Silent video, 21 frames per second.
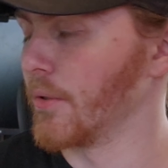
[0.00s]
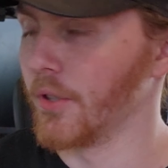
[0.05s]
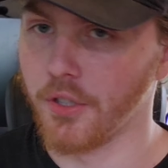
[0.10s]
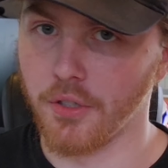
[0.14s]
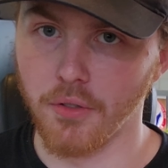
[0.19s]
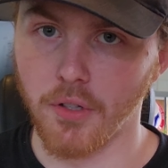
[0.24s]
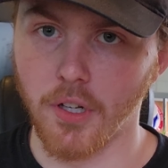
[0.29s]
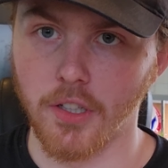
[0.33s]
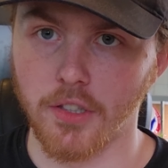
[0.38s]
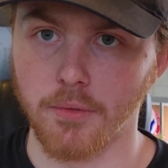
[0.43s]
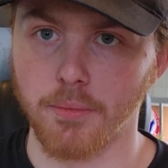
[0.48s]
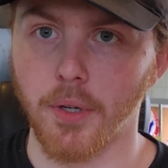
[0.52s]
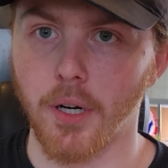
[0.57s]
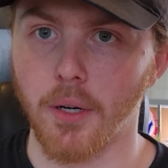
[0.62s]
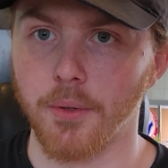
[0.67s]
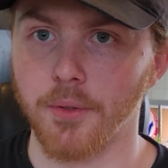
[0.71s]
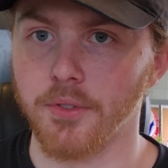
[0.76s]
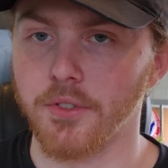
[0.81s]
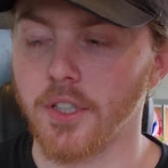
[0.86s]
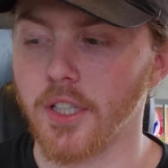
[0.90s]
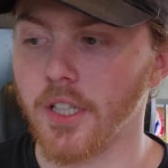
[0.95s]
which you guys have
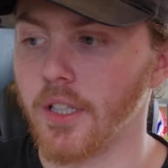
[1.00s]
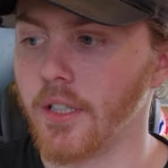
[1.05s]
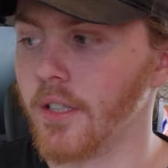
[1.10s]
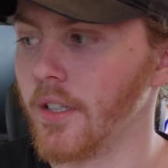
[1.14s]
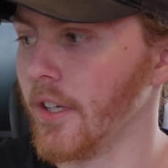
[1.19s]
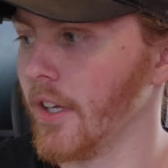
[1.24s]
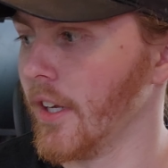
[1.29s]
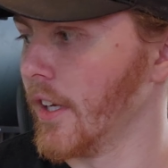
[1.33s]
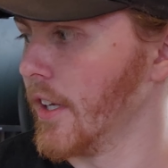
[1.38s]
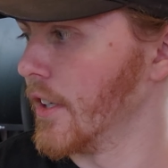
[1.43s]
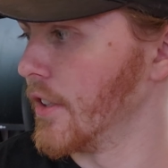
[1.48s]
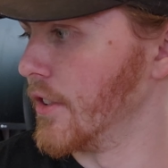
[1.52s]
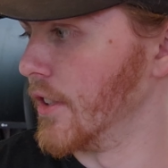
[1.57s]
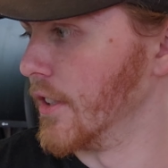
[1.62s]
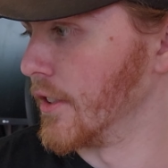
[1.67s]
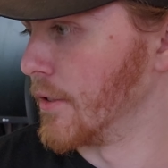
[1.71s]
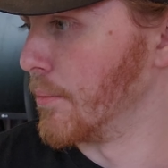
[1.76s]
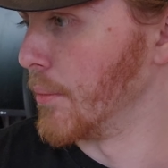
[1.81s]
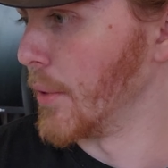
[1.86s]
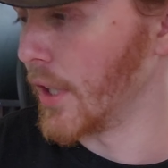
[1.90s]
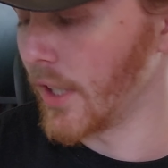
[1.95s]
probably seen,
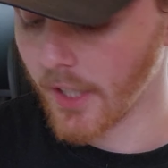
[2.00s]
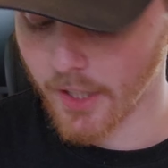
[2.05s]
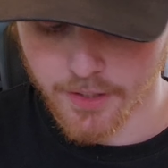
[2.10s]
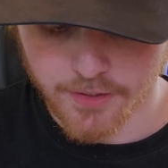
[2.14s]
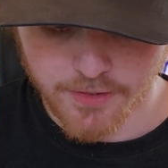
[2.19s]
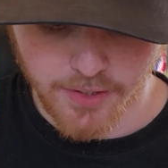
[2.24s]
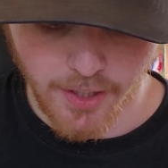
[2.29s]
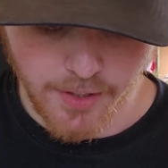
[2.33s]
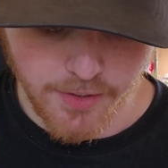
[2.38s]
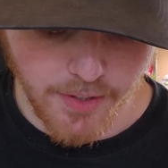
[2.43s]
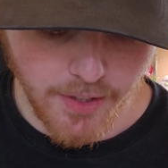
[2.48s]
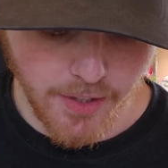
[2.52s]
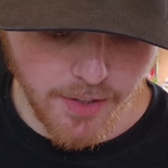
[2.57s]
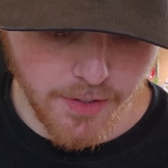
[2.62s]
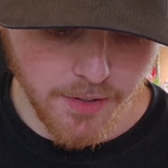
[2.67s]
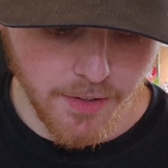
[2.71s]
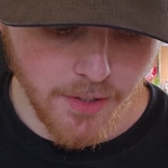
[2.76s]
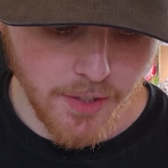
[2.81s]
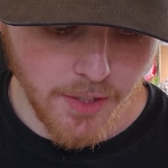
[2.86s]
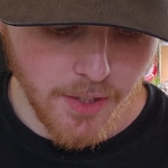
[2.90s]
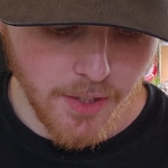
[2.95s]
just media inside there.